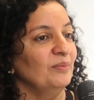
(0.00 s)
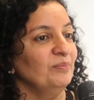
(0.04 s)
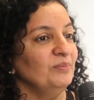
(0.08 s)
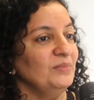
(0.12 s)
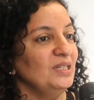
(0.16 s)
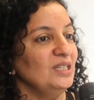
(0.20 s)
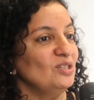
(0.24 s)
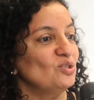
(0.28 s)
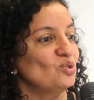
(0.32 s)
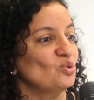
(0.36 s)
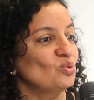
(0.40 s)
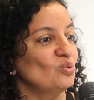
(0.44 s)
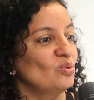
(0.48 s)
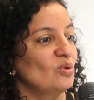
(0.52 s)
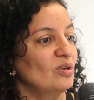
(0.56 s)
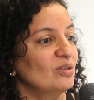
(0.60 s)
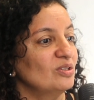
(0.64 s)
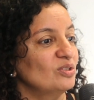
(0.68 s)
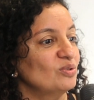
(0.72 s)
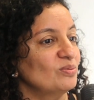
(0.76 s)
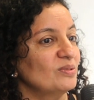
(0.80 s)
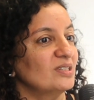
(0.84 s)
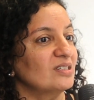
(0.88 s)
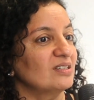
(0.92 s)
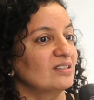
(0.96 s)
MeToo
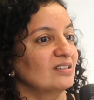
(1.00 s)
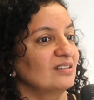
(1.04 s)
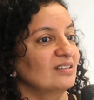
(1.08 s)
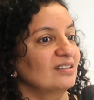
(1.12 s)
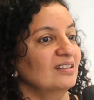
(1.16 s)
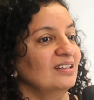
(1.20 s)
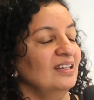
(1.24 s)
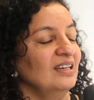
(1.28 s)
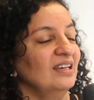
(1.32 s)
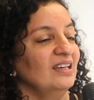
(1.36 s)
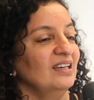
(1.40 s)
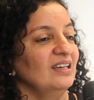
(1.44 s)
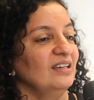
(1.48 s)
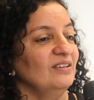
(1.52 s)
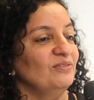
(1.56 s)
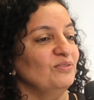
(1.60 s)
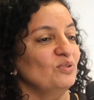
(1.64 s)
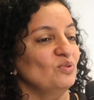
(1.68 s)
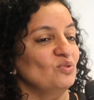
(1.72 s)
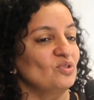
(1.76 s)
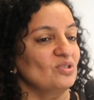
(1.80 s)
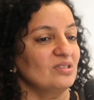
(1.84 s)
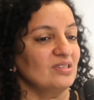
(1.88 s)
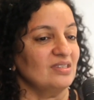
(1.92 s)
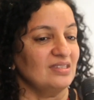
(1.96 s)
on Twitter, if
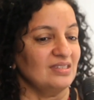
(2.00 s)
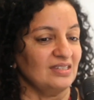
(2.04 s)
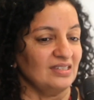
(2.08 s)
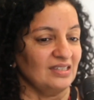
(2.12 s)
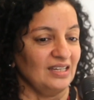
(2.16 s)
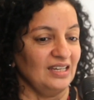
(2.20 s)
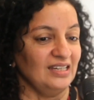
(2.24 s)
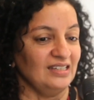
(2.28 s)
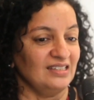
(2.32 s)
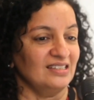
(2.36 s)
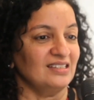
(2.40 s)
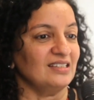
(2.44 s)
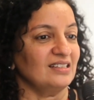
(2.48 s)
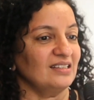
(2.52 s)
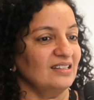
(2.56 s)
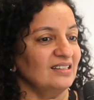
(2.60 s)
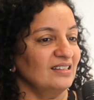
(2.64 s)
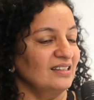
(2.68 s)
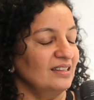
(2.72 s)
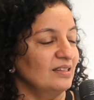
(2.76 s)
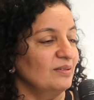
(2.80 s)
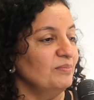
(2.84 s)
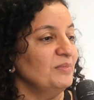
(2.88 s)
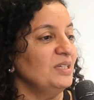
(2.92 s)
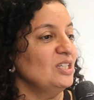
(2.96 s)
you just hit
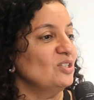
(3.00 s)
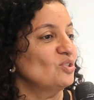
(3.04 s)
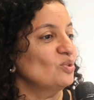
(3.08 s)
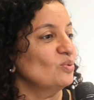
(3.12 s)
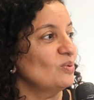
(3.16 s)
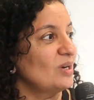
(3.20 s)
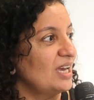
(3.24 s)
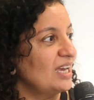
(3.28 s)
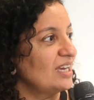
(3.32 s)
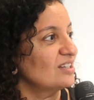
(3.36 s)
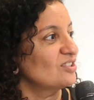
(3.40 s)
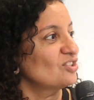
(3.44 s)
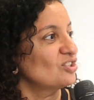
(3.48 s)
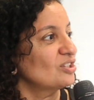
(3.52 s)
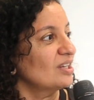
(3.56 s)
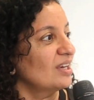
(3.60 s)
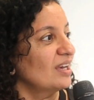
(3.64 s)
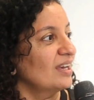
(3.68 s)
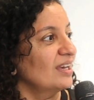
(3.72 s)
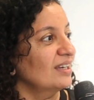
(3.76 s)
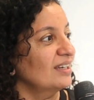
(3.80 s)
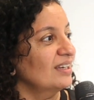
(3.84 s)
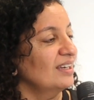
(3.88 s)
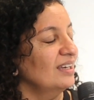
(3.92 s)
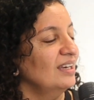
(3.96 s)
the MeToo
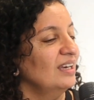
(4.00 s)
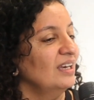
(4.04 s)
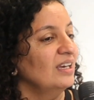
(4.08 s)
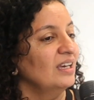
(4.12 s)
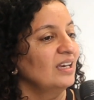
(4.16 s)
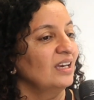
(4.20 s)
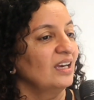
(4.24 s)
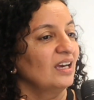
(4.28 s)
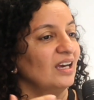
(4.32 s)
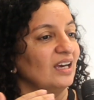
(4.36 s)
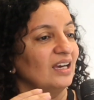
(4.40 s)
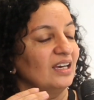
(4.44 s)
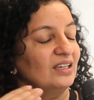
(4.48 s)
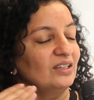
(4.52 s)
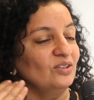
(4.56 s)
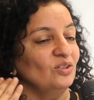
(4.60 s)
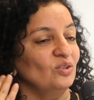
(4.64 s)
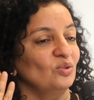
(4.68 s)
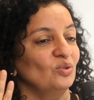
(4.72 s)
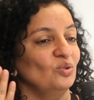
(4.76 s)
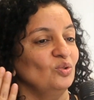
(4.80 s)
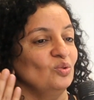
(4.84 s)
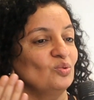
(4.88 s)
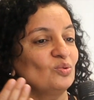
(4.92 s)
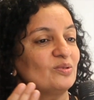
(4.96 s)
hashtag,
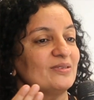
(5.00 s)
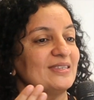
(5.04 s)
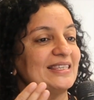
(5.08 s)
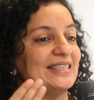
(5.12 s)
you know, you